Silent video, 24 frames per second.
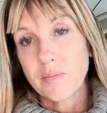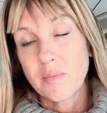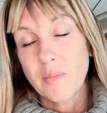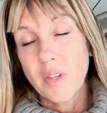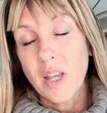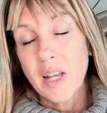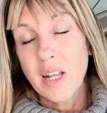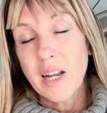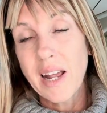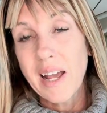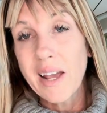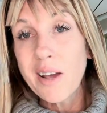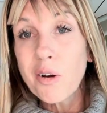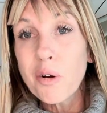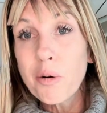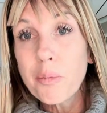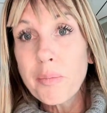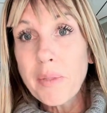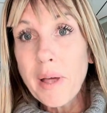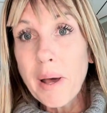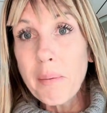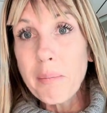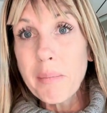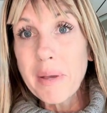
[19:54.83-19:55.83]
And I hope
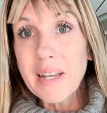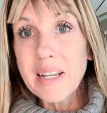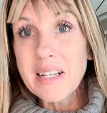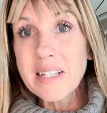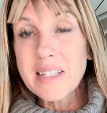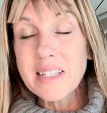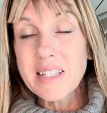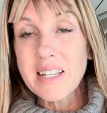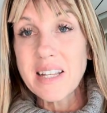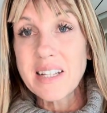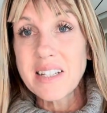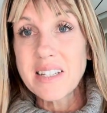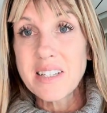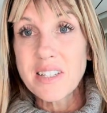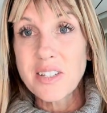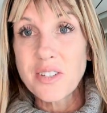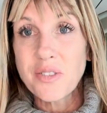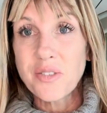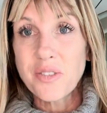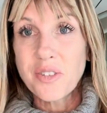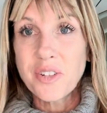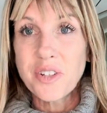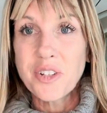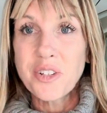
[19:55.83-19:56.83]
that makes sense
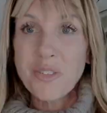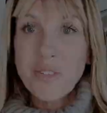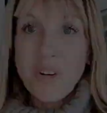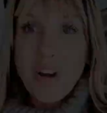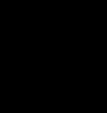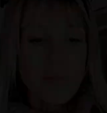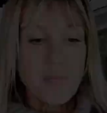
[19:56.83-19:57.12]
for you all.